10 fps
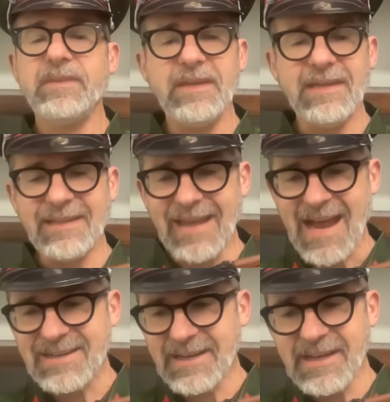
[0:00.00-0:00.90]
It
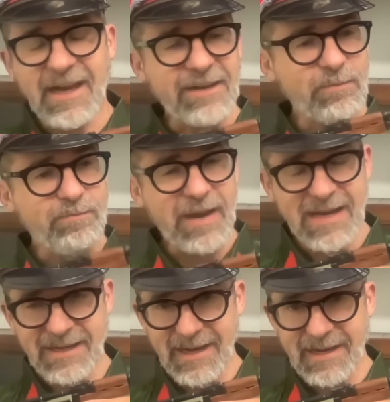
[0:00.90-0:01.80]
lacked any kind of a
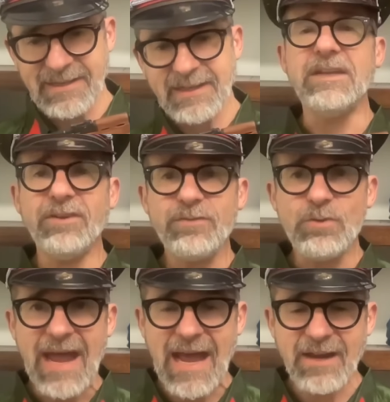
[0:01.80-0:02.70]
bayonet. Even if
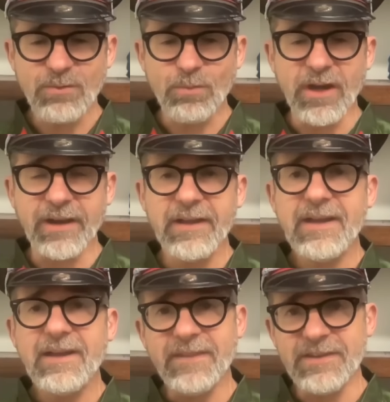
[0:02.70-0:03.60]
you added one,
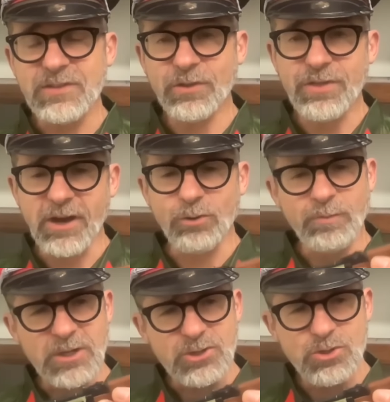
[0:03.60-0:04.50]
they still thought it
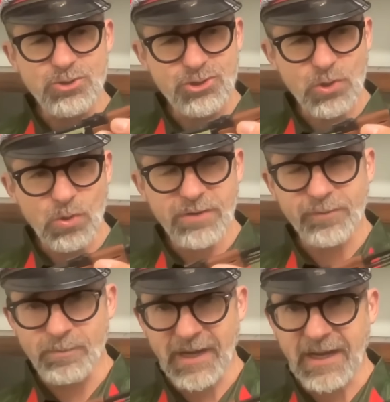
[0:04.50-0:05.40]
would be too short
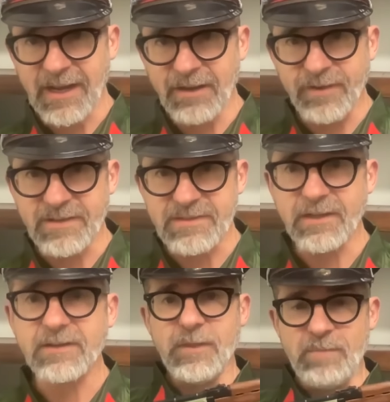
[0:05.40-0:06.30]
for bayonet
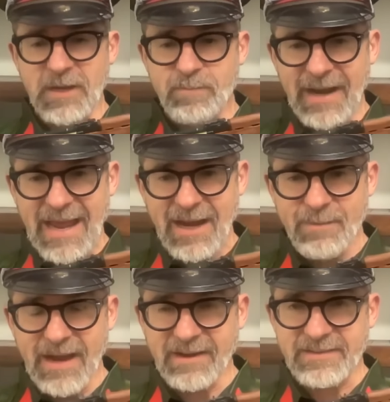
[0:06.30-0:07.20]
fencing. The big banana
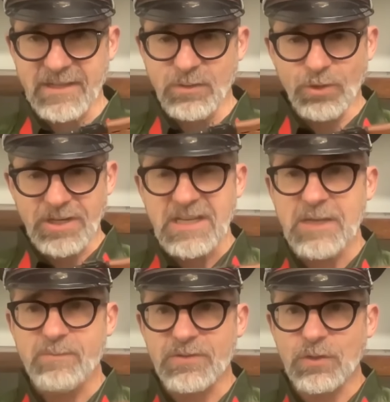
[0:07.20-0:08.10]
magazine would
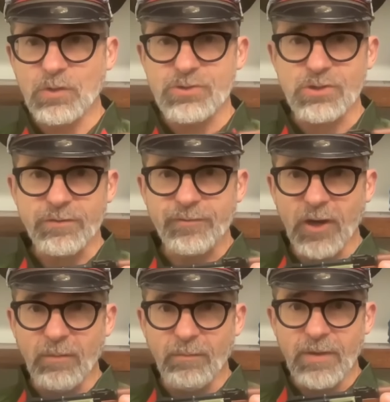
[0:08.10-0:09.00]
keep a soldier
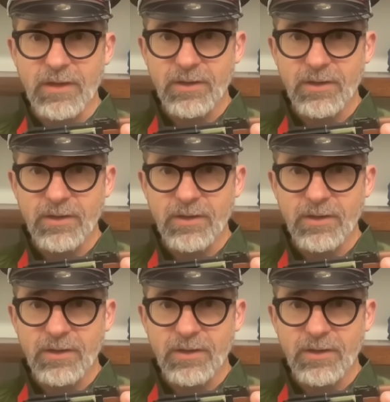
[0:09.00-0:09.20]
from